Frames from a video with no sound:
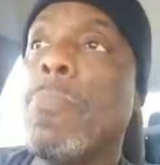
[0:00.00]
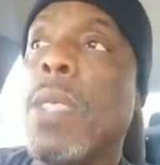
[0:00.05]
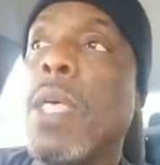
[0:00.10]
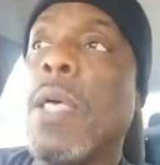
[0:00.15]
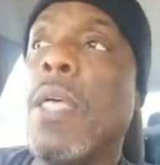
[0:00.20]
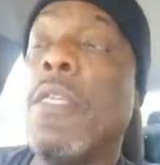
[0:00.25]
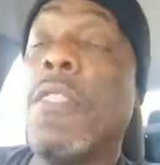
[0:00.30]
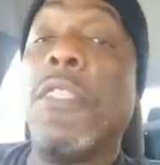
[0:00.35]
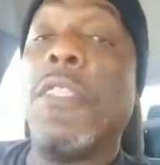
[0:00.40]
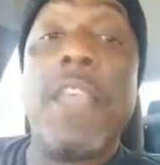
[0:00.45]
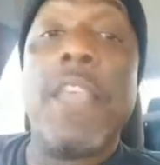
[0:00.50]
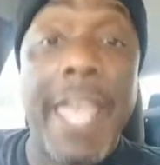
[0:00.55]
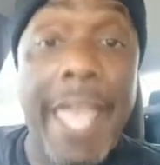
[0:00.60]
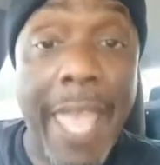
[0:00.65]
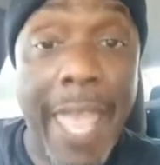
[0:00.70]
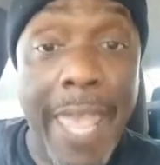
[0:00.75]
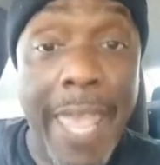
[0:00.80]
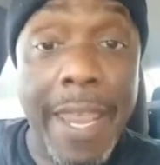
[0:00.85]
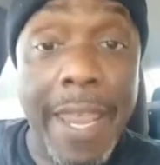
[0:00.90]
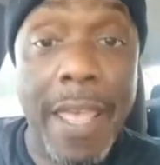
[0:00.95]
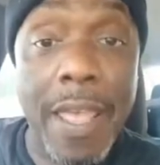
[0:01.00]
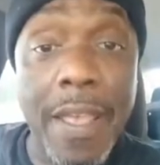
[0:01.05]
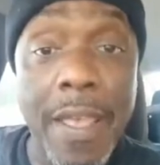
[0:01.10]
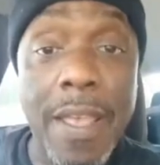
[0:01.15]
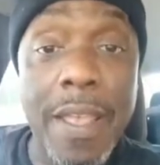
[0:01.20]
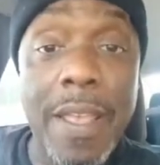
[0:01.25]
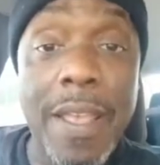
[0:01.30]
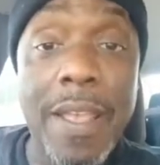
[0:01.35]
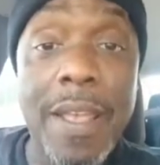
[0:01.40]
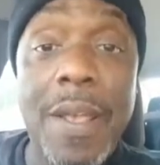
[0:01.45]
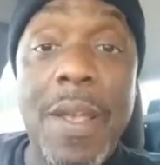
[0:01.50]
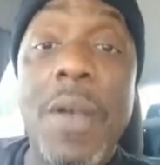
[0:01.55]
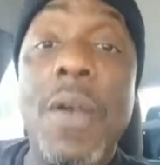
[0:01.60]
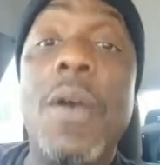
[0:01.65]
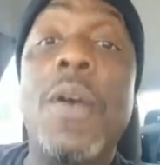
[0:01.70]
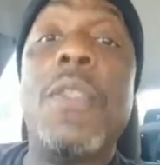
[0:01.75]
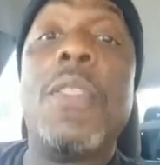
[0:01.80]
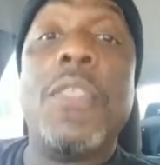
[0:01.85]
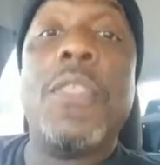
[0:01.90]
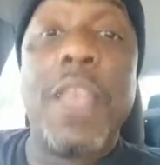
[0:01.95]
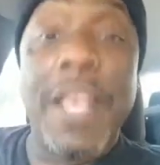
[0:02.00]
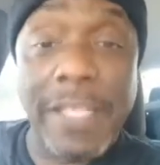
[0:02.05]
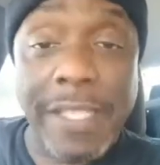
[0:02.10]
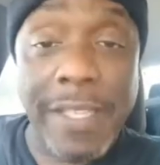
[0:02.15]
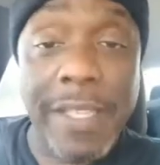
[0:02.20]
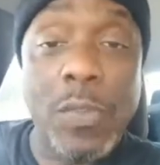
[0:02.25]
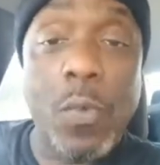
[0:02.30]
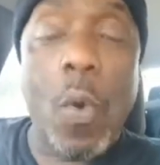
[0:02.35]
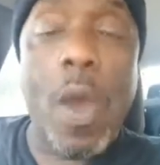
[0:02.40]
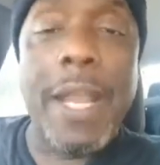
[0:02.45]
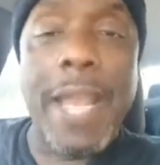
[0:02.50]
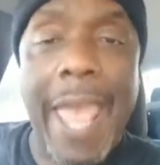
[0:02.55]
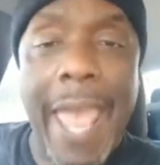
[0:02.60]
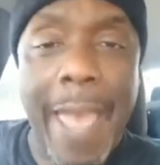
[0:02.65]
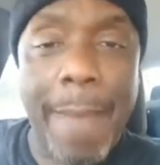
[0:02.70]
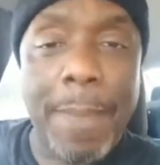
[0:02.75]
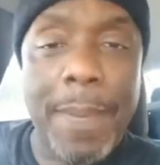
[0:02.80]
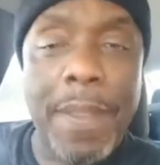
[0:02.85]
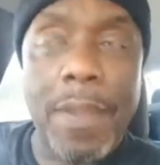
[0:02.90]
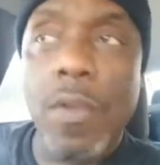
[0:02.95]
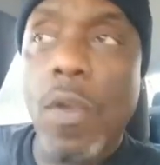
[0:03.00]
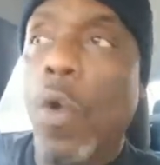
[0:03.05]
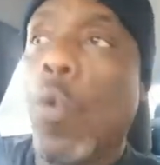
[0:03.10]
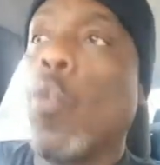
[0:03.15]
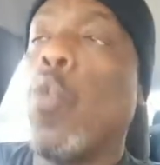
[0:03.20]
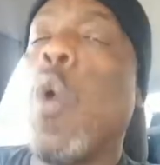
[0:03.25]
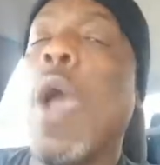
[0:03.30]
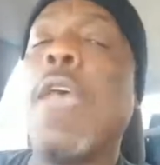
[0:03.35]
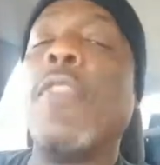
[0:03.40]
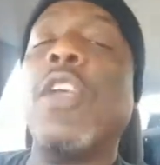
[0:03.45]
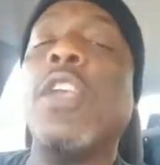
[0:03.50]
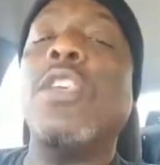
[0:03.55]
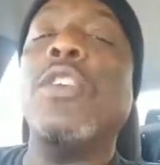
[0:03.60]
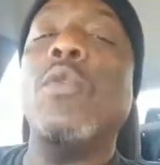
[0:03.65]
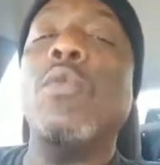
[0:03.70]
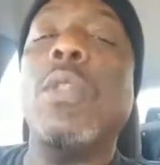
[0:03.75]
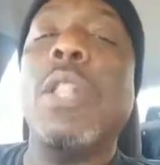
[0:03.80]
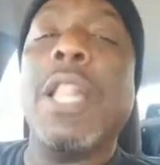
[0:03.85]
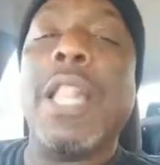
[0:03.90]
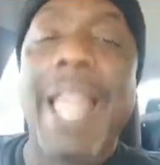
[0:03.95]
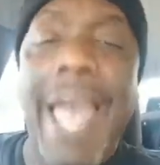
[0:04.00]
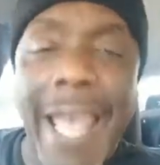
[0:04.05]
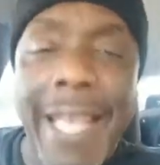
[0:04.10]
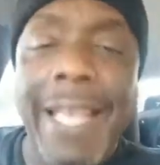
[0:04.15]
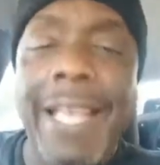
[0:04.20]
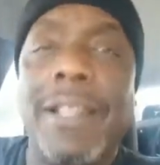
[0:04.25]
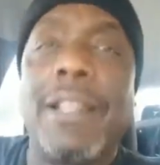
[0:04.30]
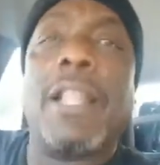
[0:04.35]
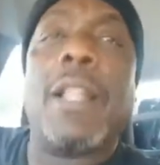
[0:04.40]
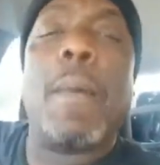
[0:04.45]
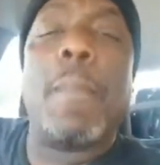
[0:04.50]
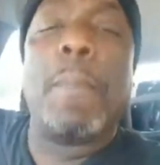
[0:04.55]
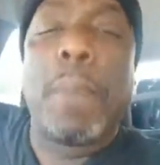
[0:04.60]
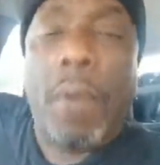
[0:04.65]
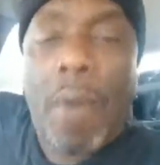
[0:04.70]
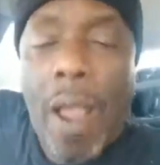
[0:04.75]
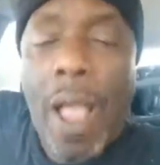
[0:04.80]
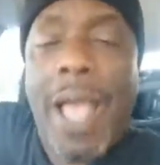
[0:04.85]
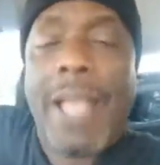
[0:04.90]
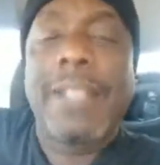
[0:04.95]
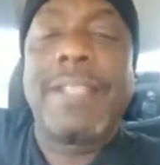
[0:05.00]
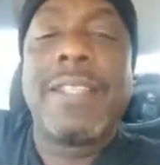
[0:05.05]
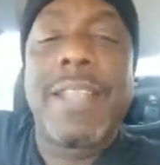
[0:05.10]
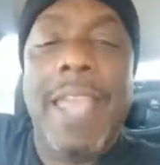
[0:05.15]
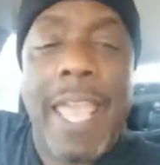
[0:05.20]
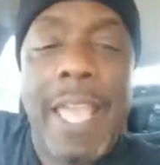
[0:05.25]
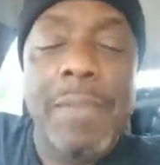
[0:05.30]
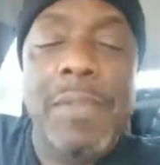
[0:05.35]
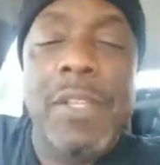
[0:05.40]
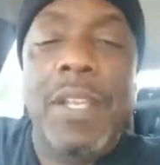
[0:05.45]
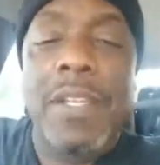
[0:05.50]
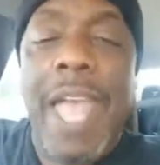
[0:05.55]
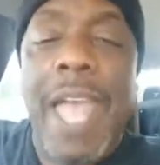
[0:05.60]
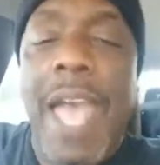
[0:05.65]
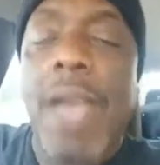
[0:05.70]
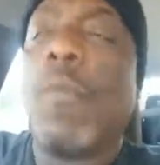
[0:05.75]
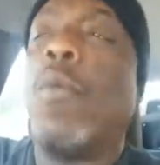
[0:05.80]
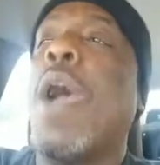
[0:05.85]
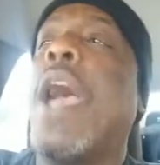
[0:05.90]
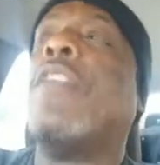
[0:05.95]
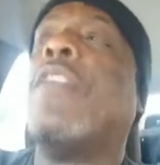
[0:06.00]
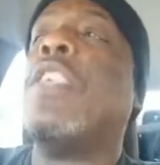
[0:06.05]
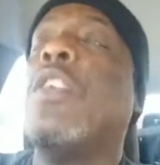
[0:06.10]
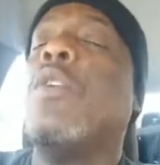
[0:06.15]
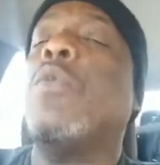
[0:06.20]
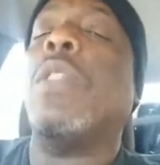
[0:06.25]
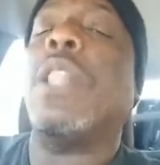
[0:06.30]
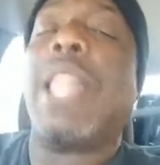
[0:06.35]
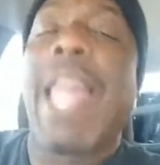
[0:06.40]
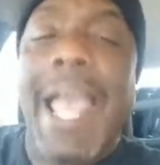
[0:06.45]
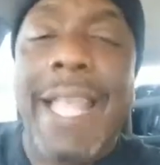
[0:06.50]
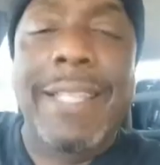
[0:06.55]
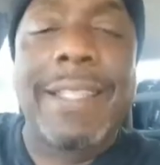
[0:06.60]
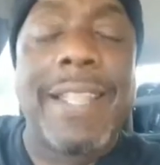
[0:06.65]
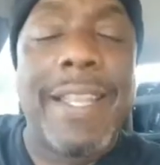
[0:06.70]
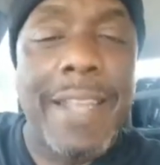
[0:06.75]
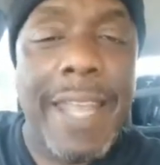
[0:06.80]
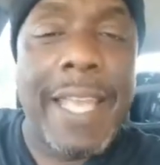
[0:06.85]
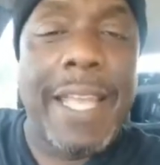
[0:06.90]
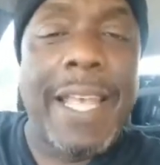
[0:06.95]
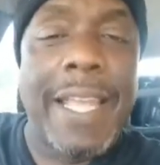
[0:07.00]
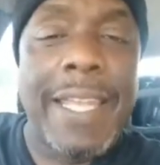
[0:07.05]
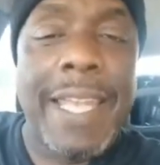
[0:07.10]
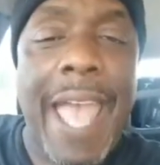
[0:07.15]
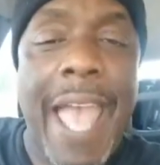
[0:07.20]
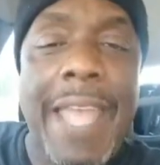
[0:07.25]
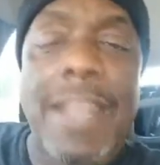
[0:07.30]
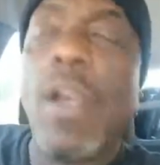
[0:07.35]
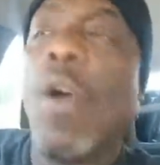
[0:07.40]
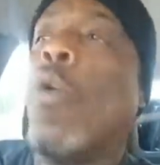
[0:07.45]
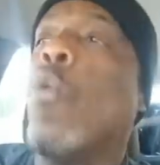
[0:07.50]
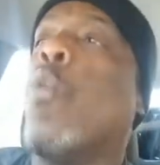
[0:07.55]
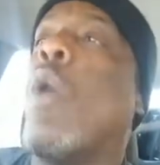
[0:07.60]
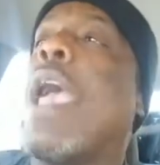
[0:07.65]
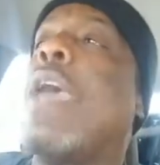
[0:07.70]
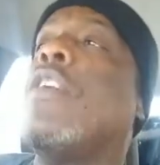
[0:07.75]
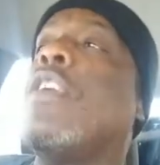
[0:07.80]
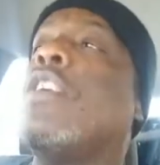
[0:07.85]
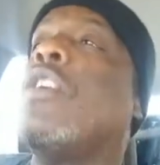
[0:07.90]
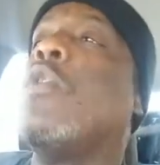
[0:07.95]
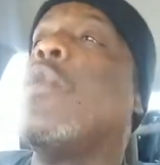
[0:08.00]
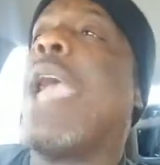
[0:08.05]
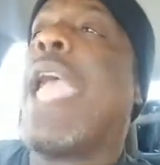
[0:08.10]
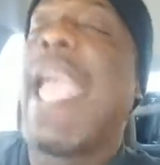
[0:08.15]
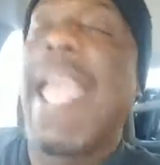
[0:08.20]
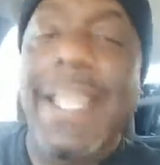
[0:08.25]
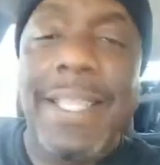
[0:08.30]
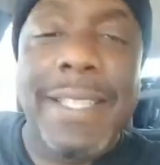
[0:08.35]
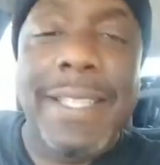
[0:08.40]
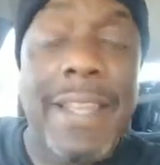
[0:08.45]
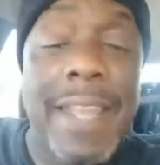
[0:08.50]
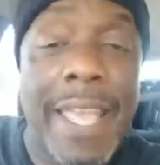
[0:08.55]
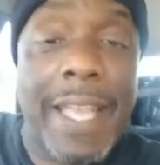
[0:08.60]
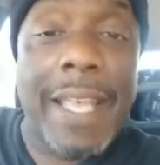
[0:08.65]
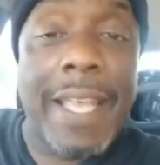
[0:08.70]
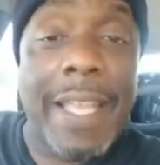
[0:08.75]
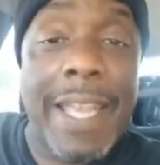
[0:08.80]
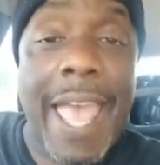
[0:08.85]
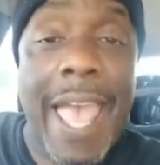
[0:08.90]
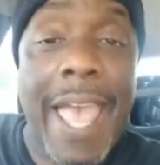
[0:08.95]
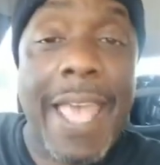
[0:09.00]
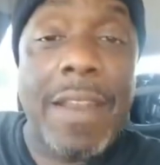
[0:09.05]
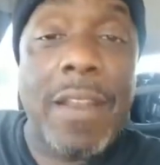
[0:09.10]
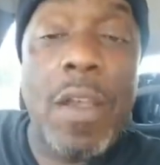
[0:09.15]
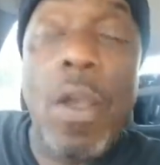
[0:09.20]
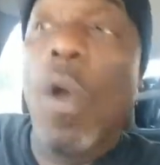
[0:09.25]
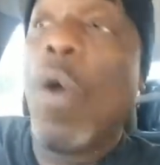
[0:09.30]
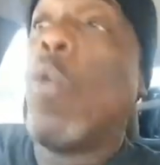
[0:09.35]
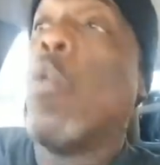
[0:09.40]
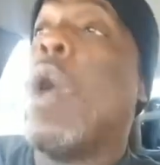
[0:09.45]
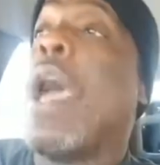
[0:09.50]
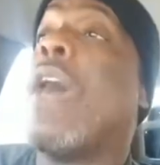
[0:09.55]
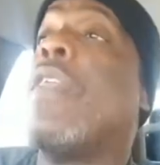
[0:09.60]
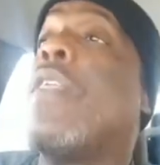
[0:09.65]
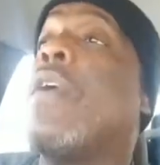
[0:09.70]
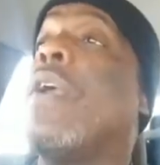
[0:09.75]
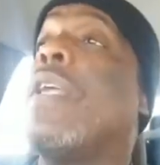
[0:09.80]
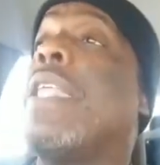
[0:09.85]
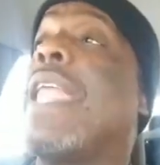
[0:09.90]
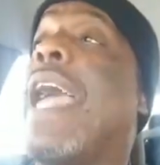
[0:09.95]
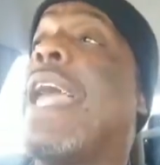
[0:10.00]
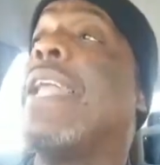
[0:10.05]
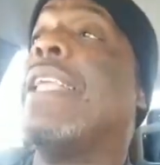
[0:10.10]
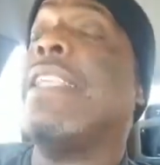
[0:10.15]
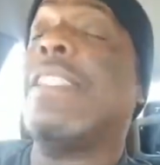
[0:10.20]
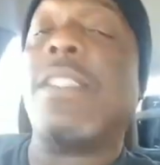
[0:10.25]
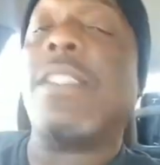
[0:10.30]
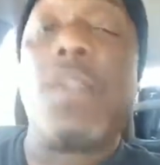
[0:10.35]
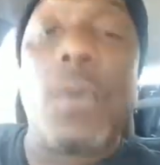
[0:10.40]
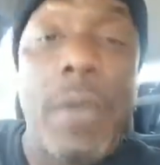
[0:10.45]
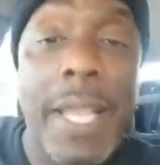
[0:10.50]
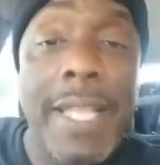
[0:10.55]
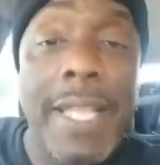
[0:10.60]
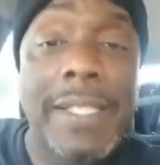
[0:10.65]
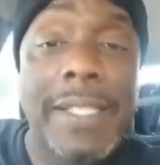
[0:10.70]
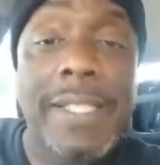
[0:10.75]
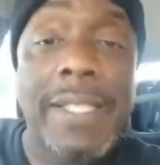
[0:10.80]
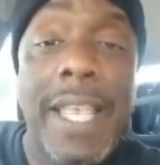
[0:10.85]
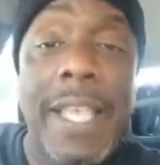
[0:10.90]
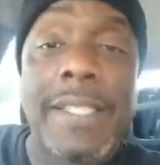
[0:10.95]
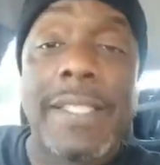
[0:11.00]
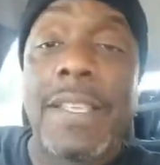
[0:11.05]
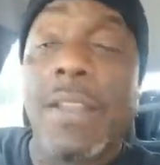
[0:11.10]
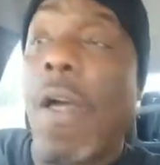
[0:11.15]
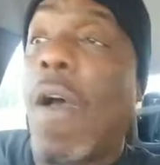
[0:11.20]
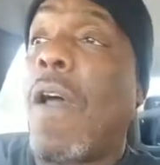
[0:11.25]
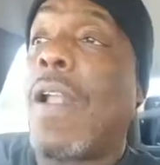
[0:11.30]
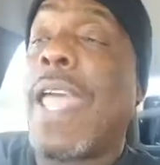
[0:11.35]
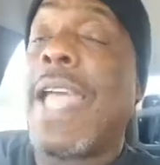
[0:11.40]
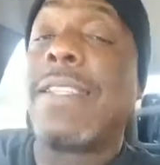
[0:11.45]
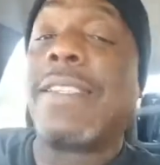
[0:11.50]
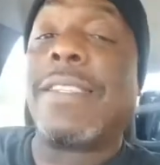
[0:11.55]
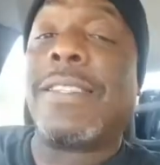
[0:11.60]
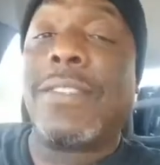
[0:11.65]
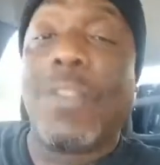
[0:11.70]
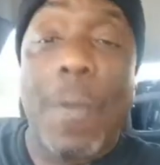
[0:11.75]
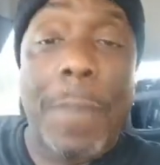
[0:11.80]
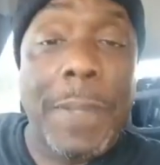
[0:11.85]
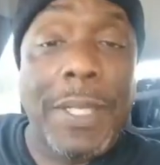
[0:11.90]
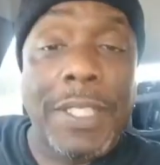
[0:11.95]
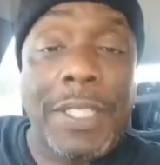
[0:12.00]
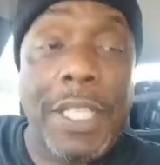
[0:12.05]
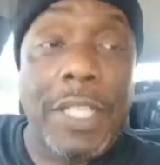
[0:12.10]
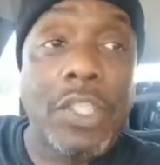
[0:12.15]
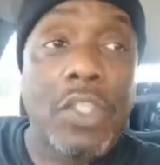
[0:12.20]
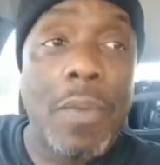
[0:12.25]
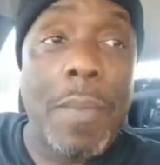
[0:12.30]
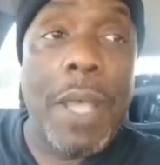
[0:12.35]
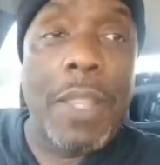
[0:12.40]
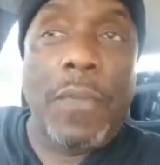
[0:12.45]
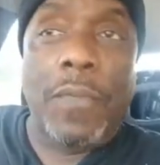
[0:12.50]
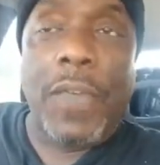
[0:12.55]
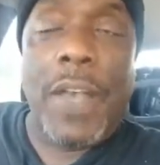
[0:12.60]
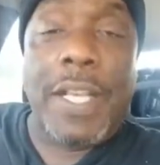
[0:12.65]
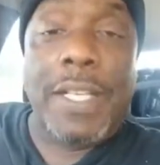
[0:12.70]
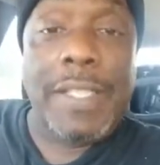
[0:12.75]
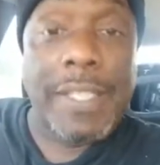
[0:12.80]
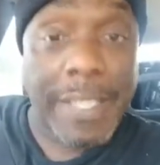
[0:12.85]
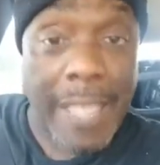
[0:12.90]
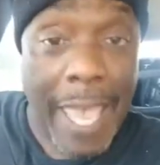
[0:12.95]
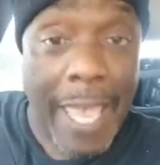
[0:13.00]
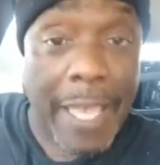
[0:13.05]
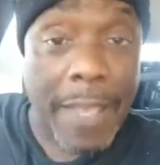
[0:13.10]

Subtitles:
Then, this is what happened. Whether you like LeBron James or not, whether you like the nigga or not, whether you hate the nigga or not, whether or not he's 3-6 and all that stupid shit you motherfuckers say,